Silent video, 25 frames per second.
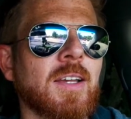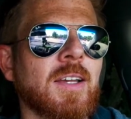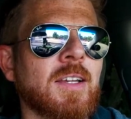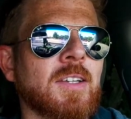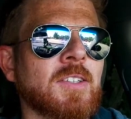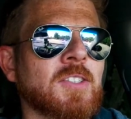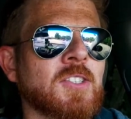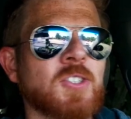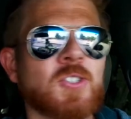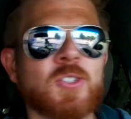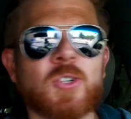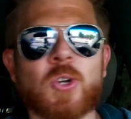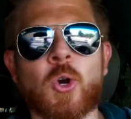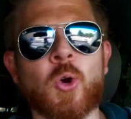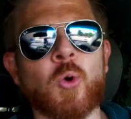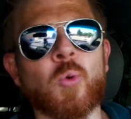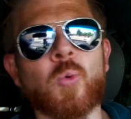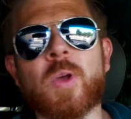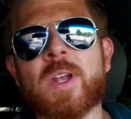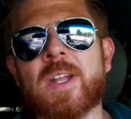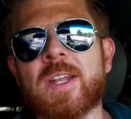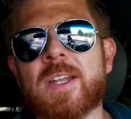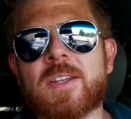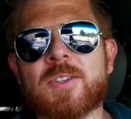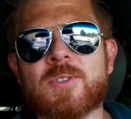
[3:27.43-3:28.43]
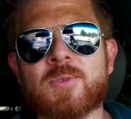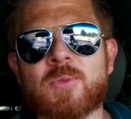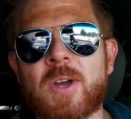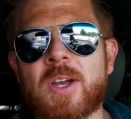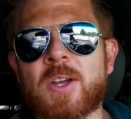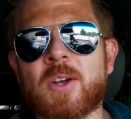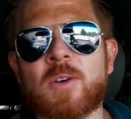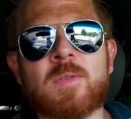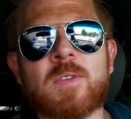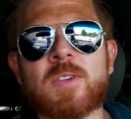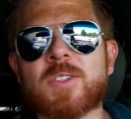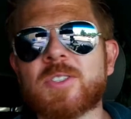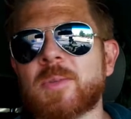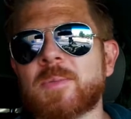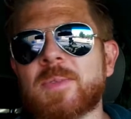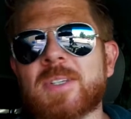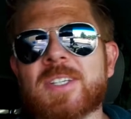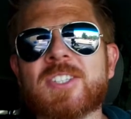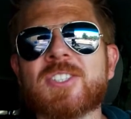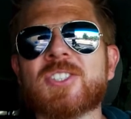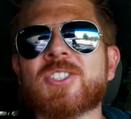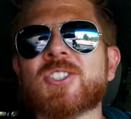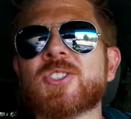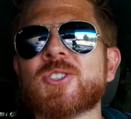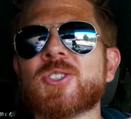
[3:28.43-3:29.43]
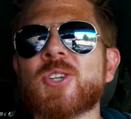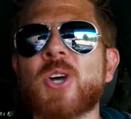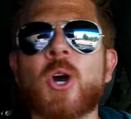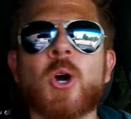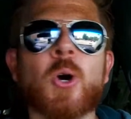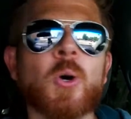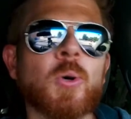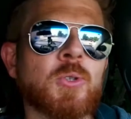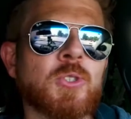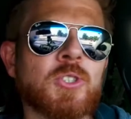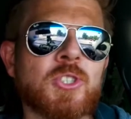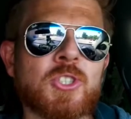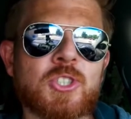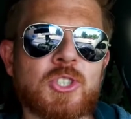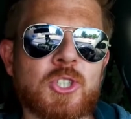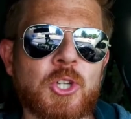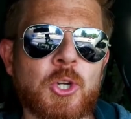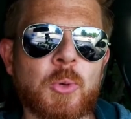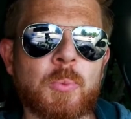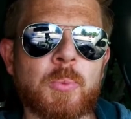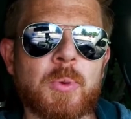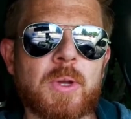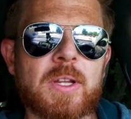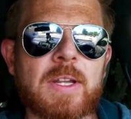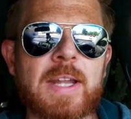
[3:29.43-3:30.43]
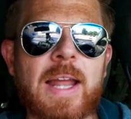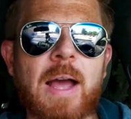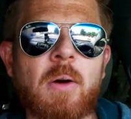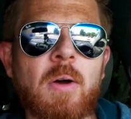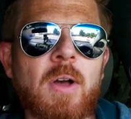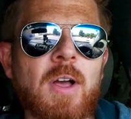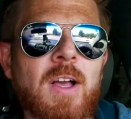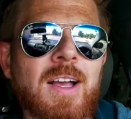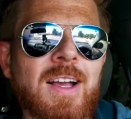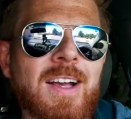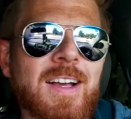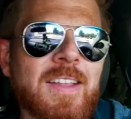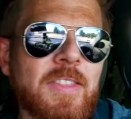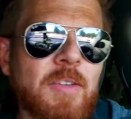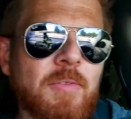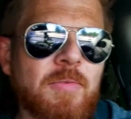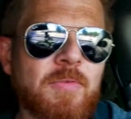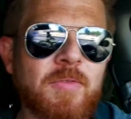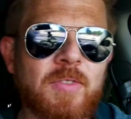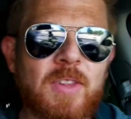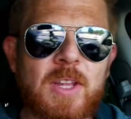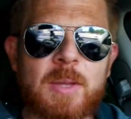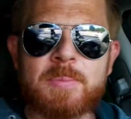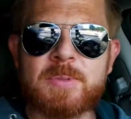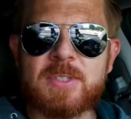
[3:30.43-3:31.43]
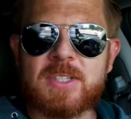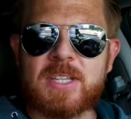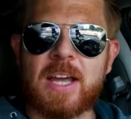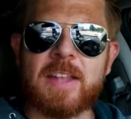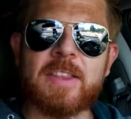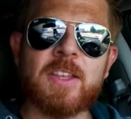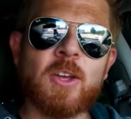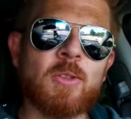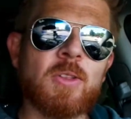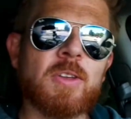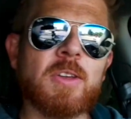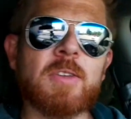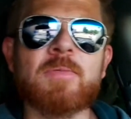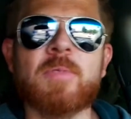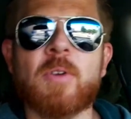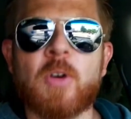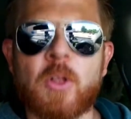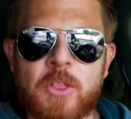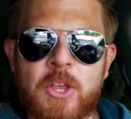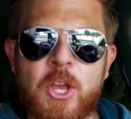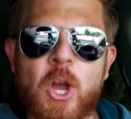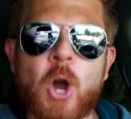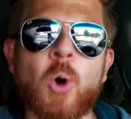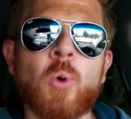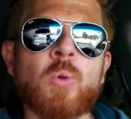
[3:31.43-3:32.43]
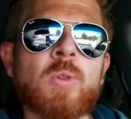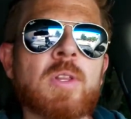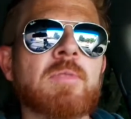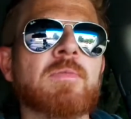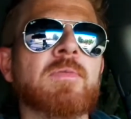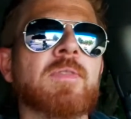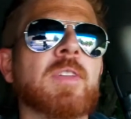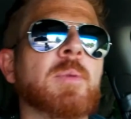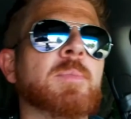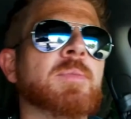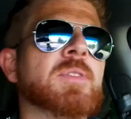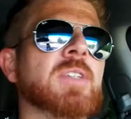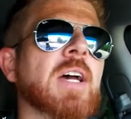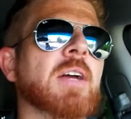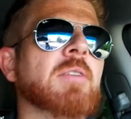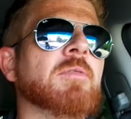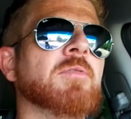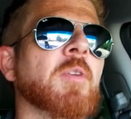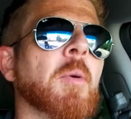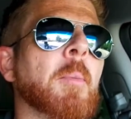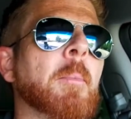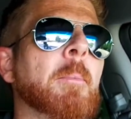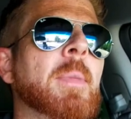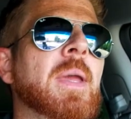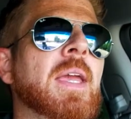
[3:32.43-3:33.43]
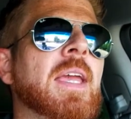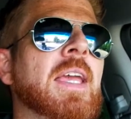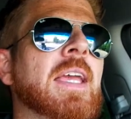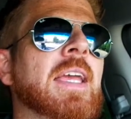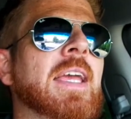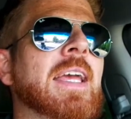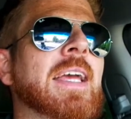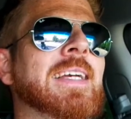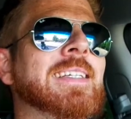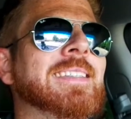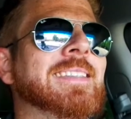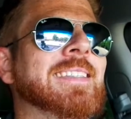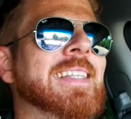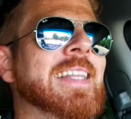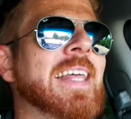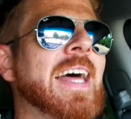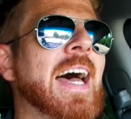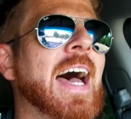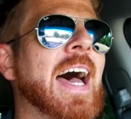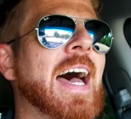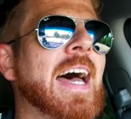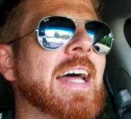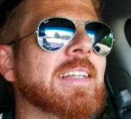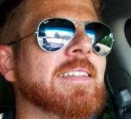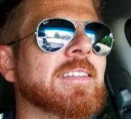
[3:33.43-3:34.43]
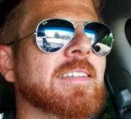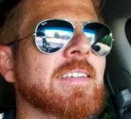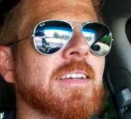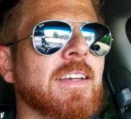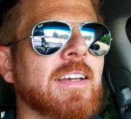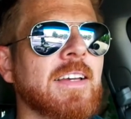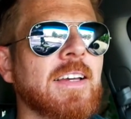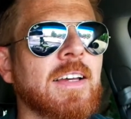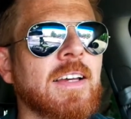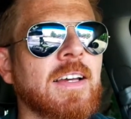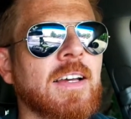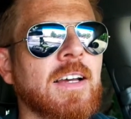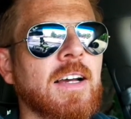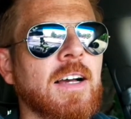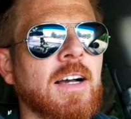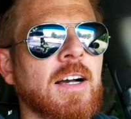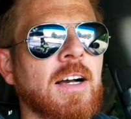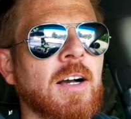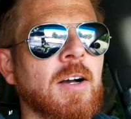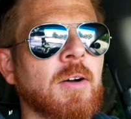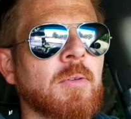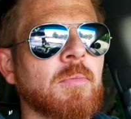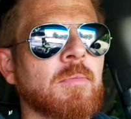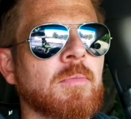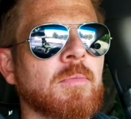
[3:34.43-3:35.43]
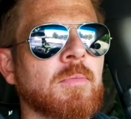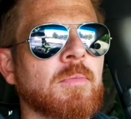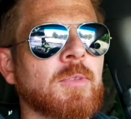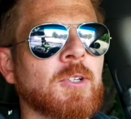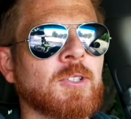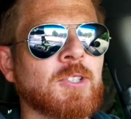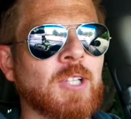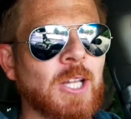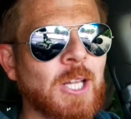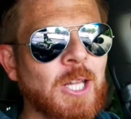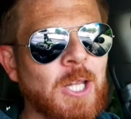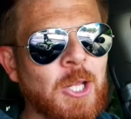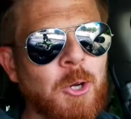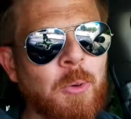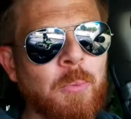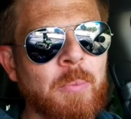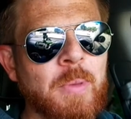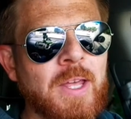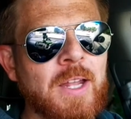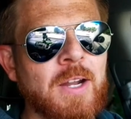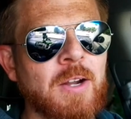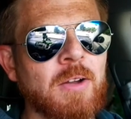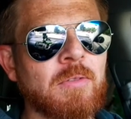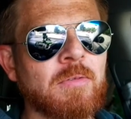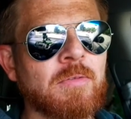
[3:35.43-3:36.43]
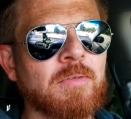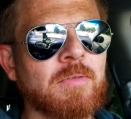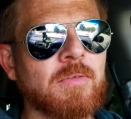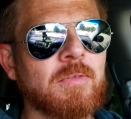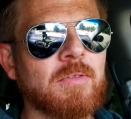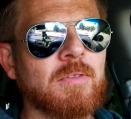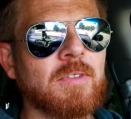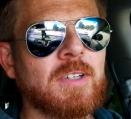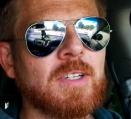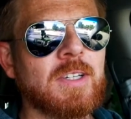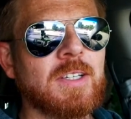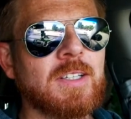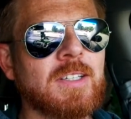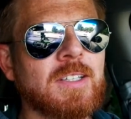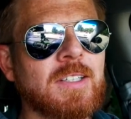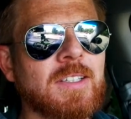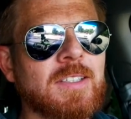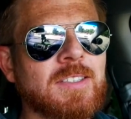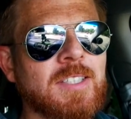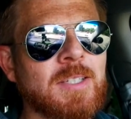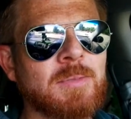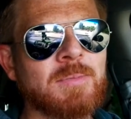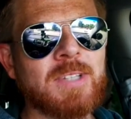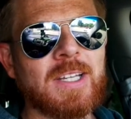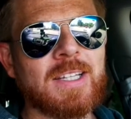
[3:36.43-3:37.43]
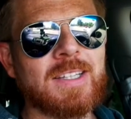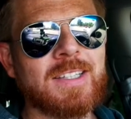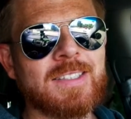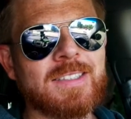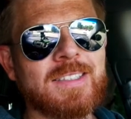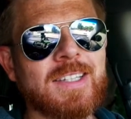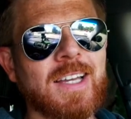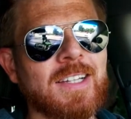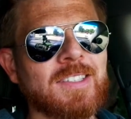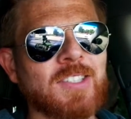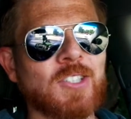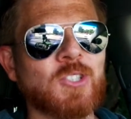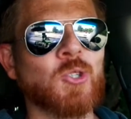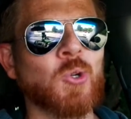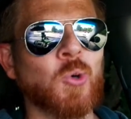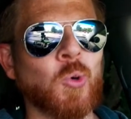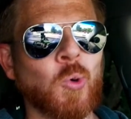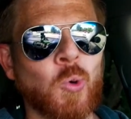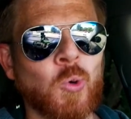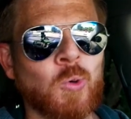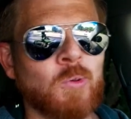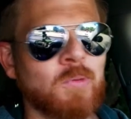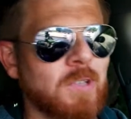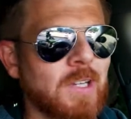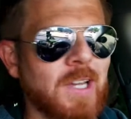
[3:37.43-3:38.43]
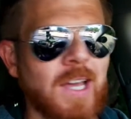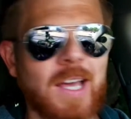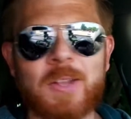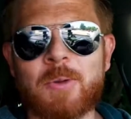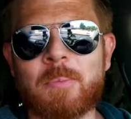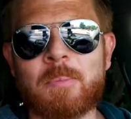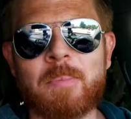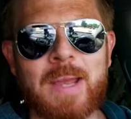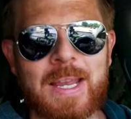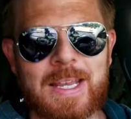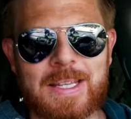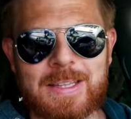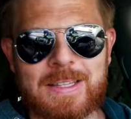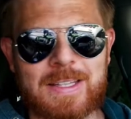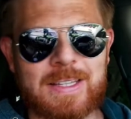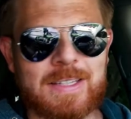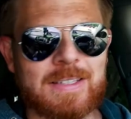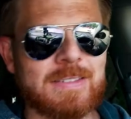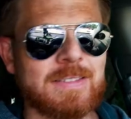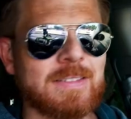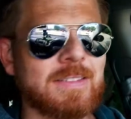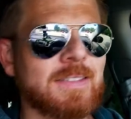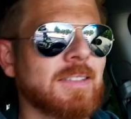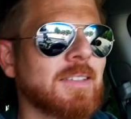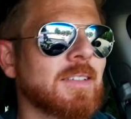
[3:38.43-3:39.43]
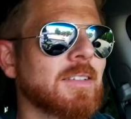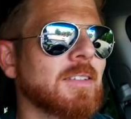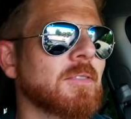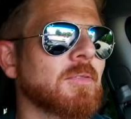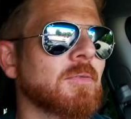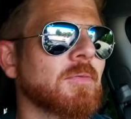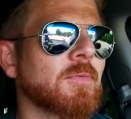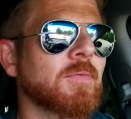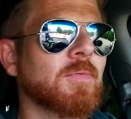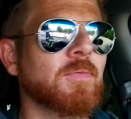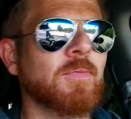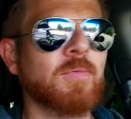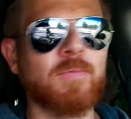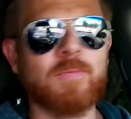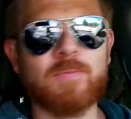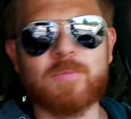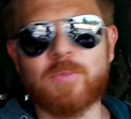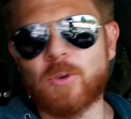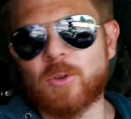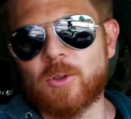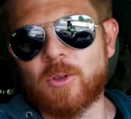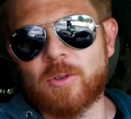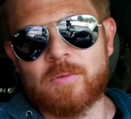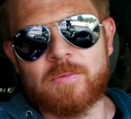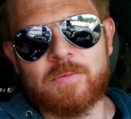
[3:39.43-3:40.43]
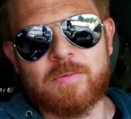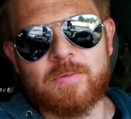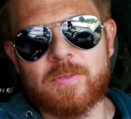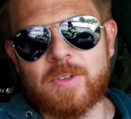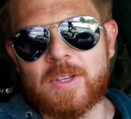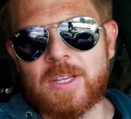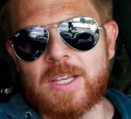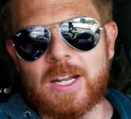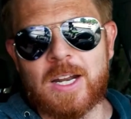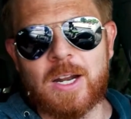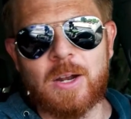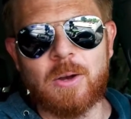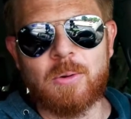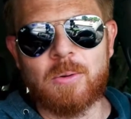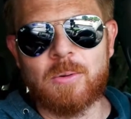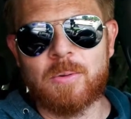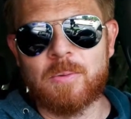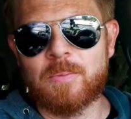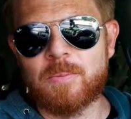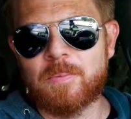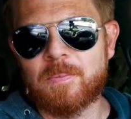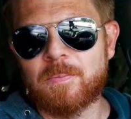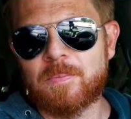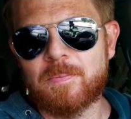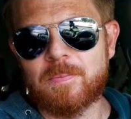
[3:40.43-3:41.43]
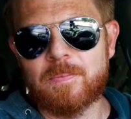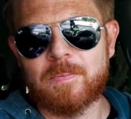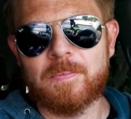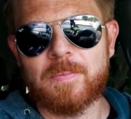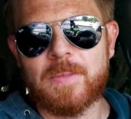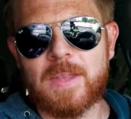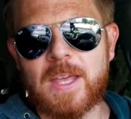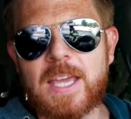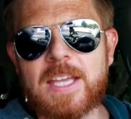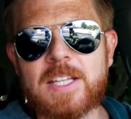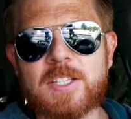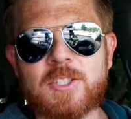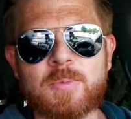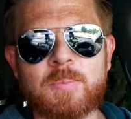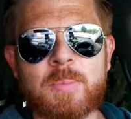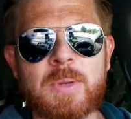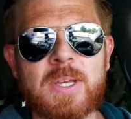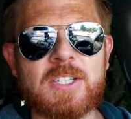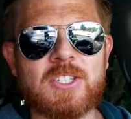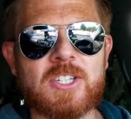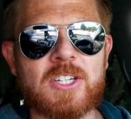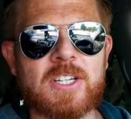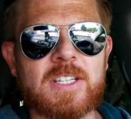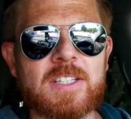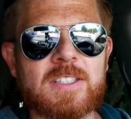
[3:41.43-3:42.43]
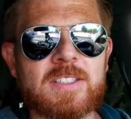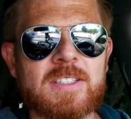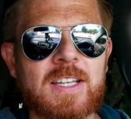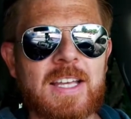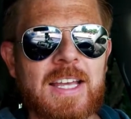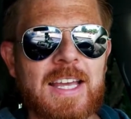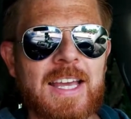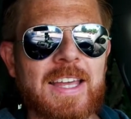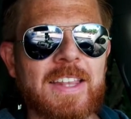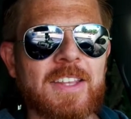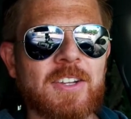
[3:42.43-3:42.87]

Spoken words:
is just horrendous, right? Over something so stupid. Now, the flip side, the only flip side for me is that there's a little bit of, it seems like this guy's a tool, the guy that made this, full of, you know, hate speech, and it's